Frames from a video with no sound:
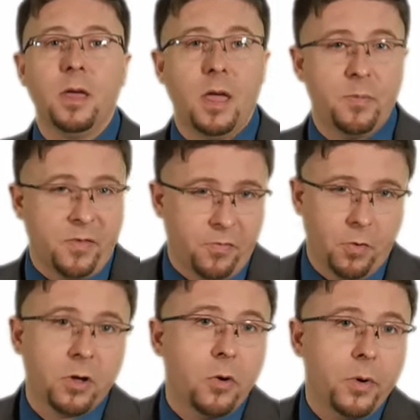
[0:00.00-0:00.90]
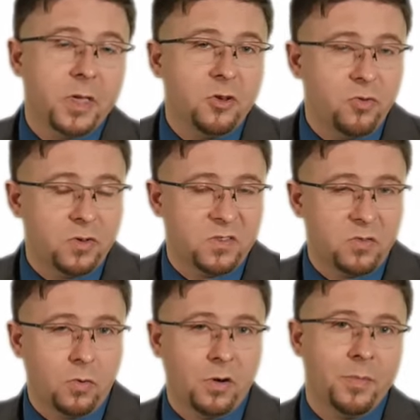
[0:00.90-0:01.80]
and before going into a
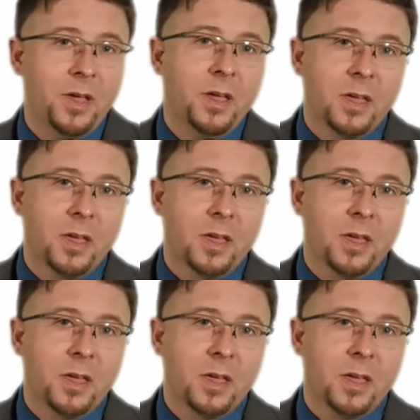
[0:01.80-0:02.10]
storm,